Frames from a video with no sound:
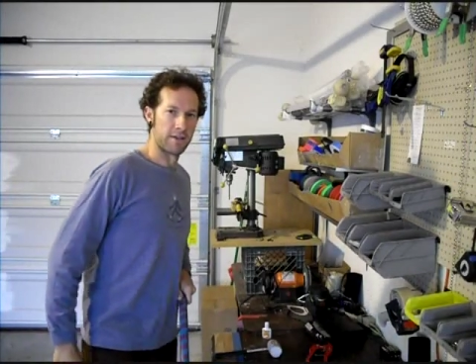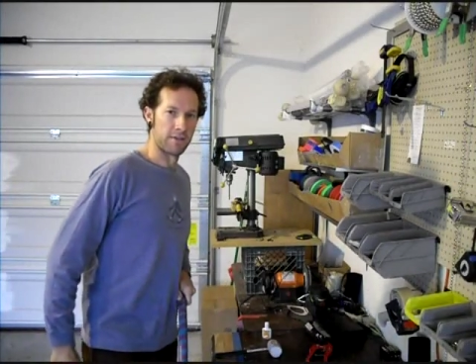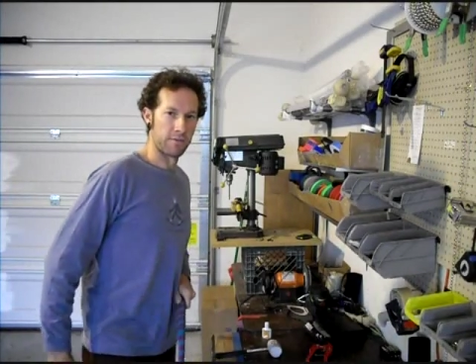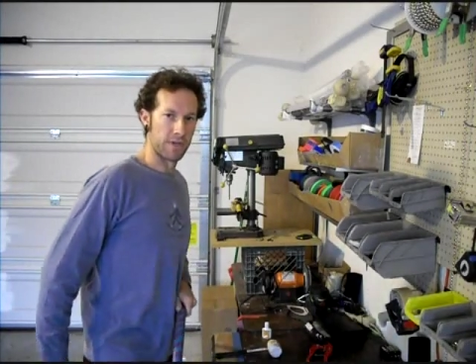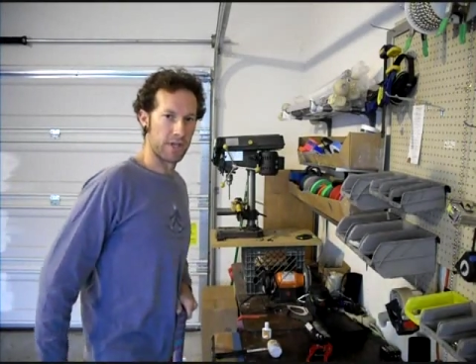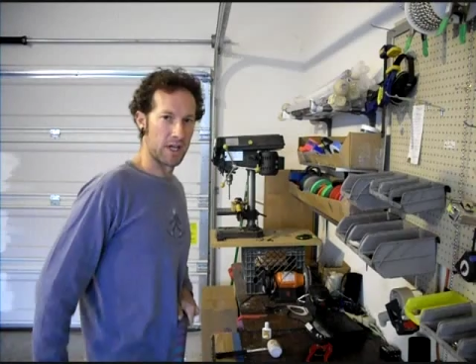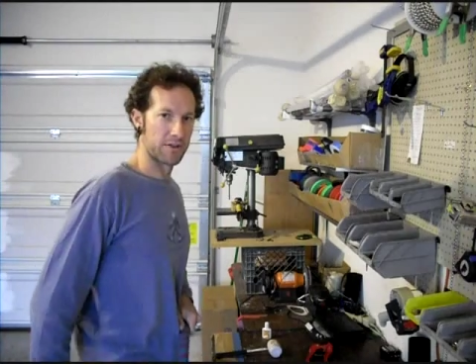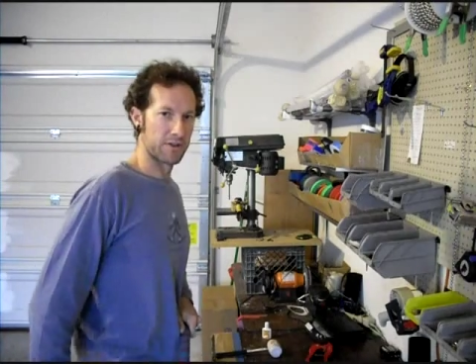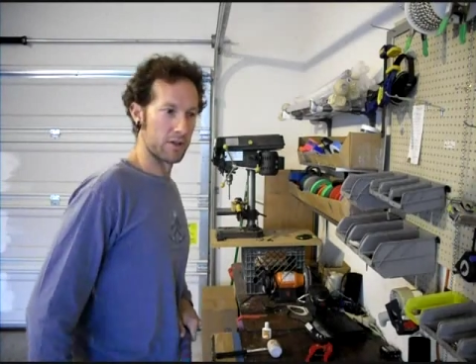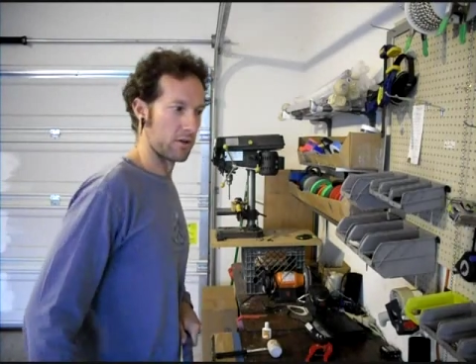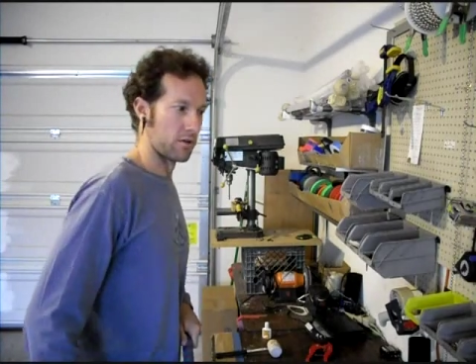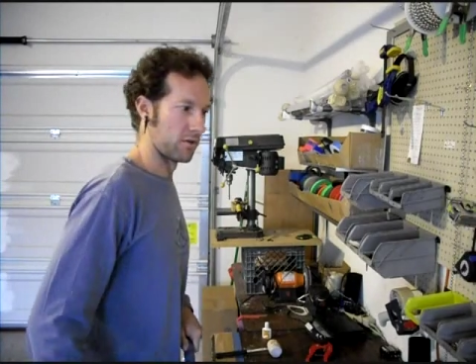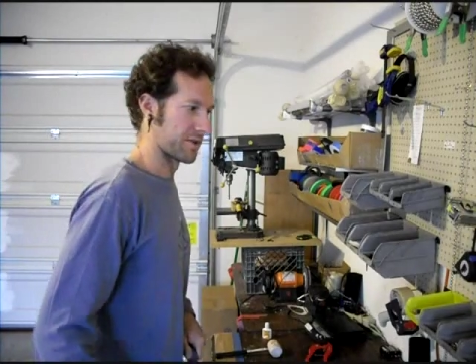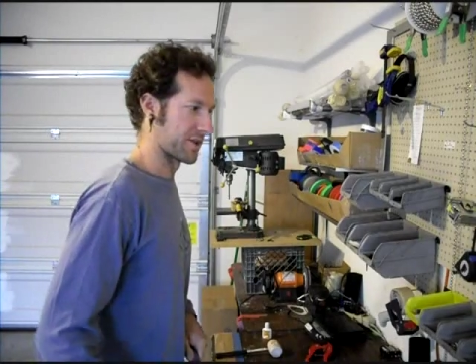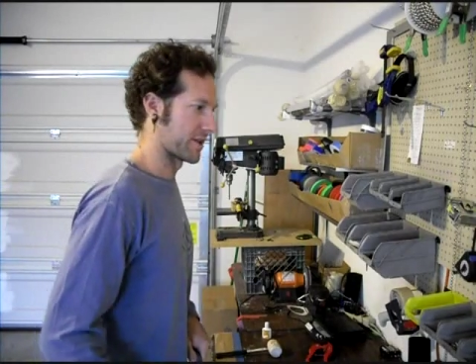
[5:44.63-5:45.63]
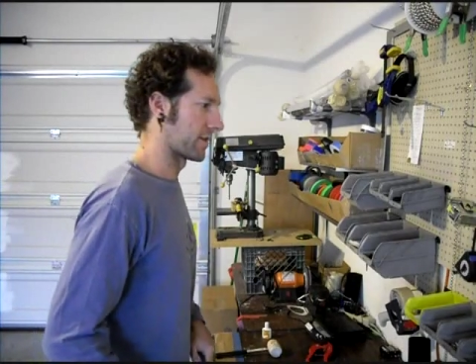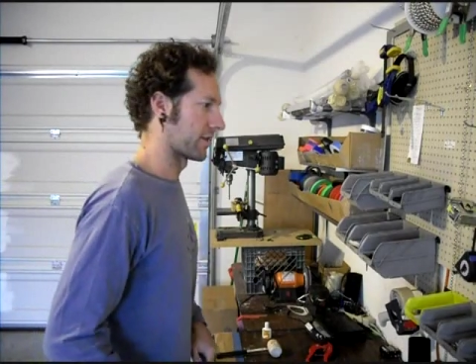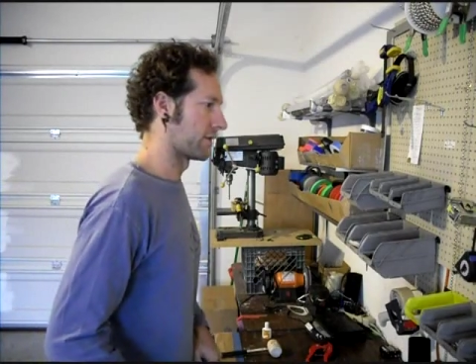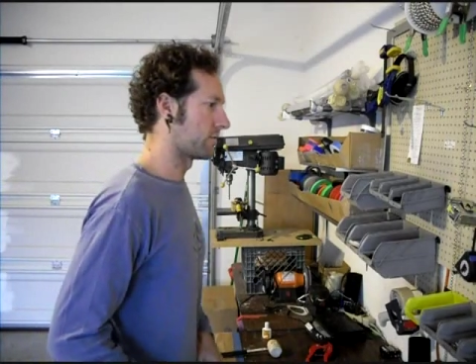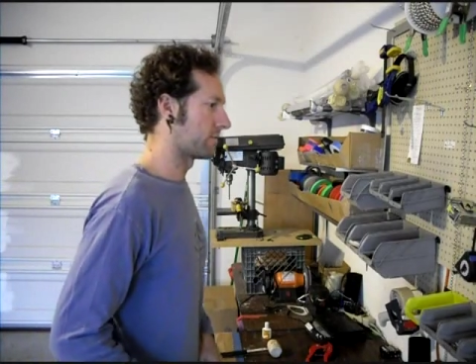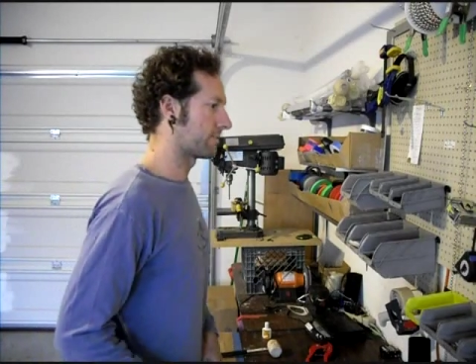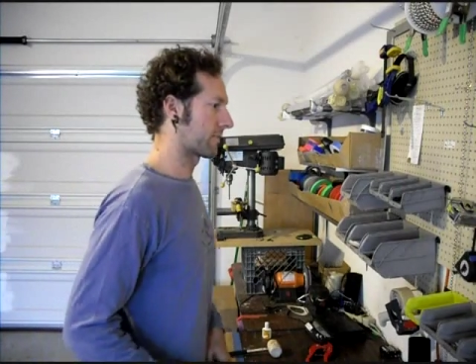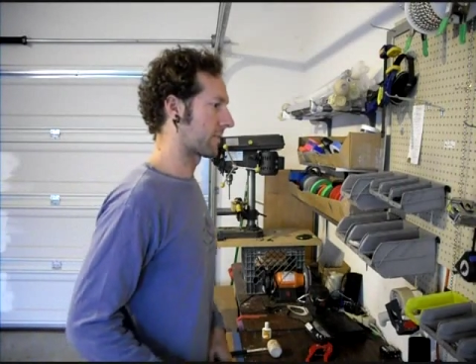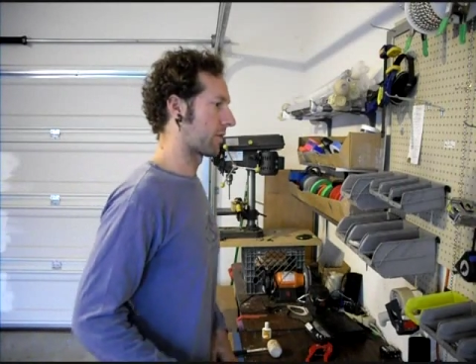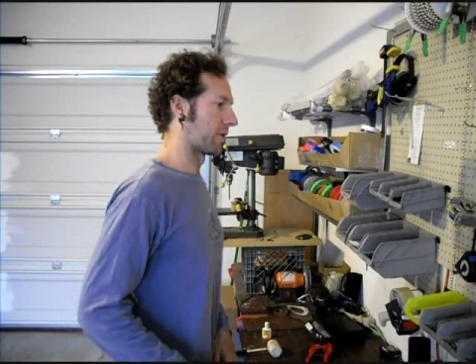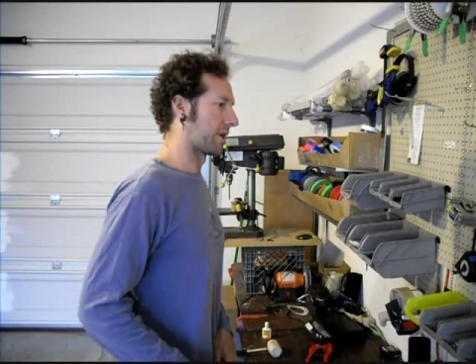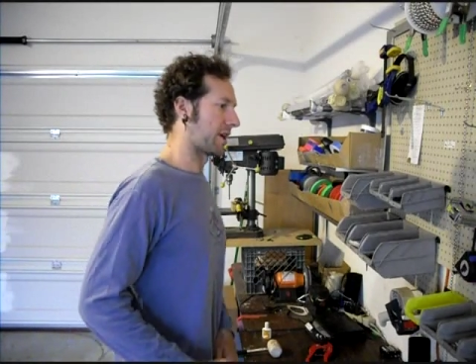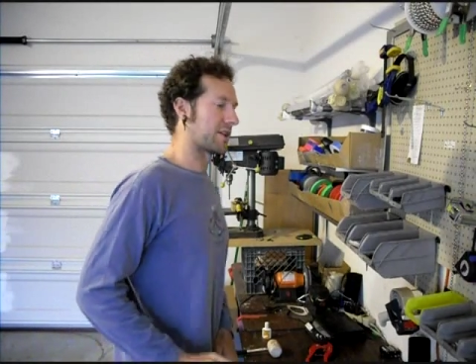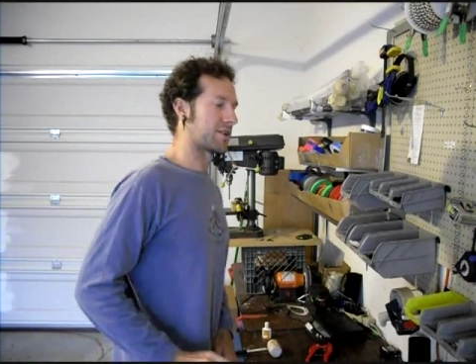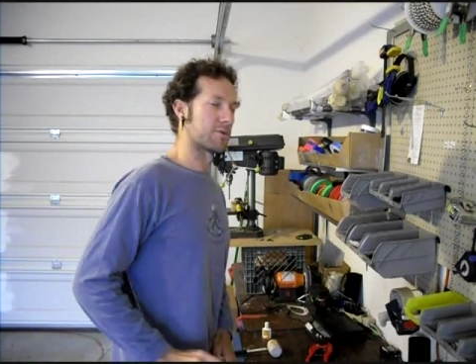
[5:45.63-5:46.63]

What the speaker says: that we got the holes in our hoop, we need